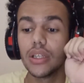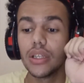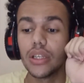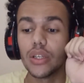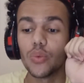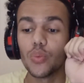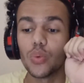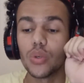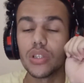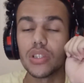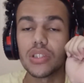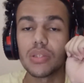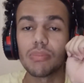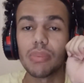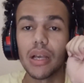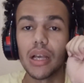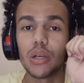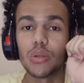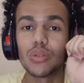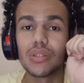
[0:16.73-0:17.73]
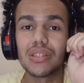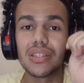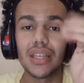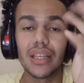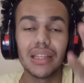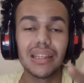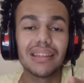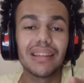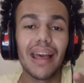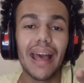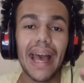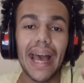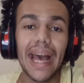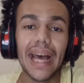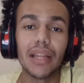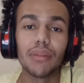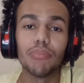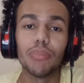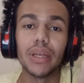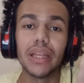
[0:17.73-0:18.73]
It was about CELTA
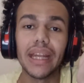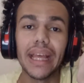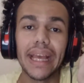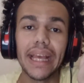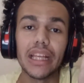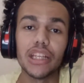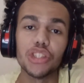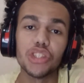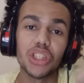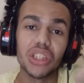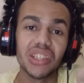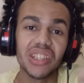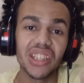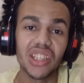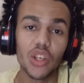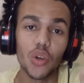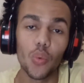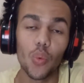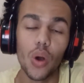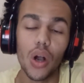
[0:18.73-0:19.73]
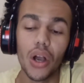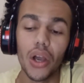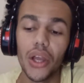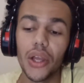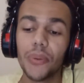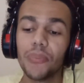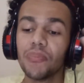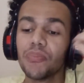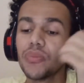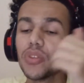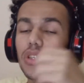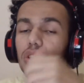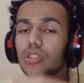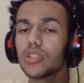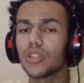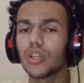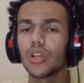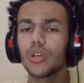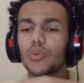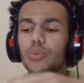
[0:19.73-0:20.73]
admin and GTQY.
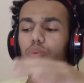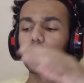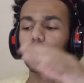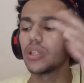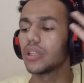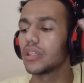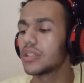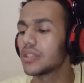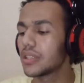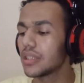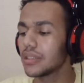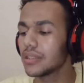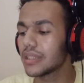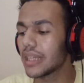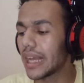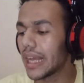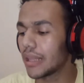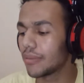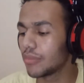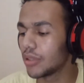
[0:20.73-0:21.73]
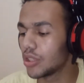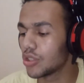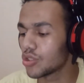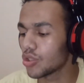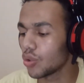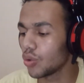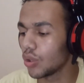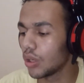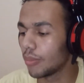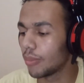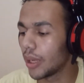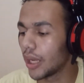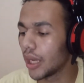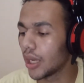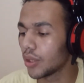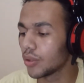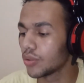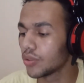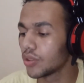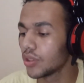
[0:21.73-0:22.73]
So CELTA admin is all
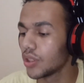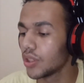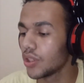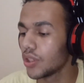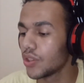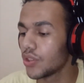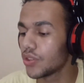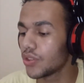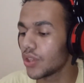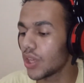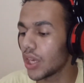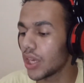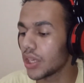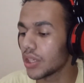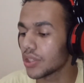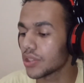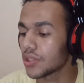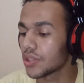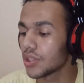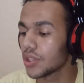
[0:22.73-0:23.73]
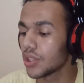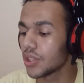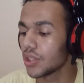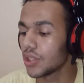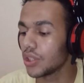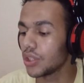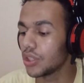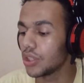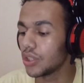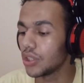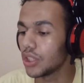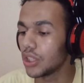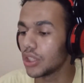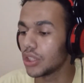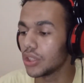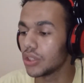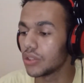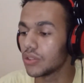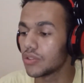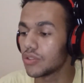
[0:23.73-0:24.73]
about things you
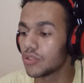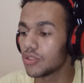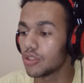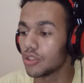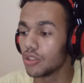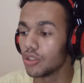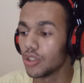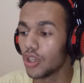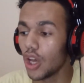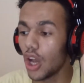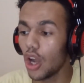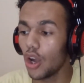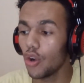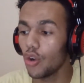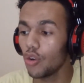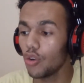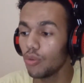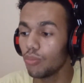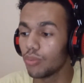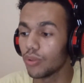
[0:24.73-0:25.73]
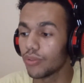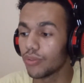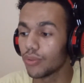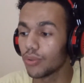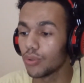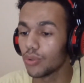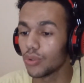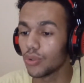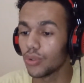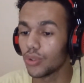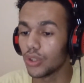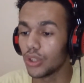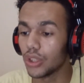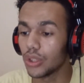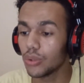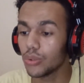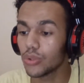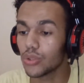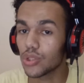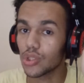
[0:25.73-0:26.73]
need to know before
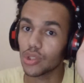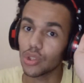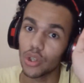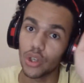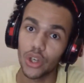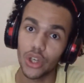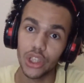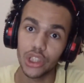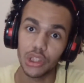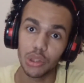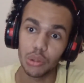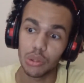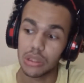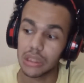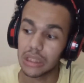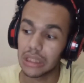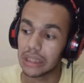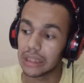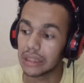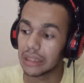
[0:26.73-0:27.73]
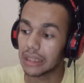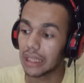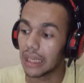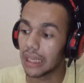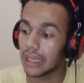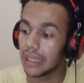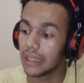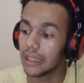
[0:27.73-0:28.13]
you start your CELTA.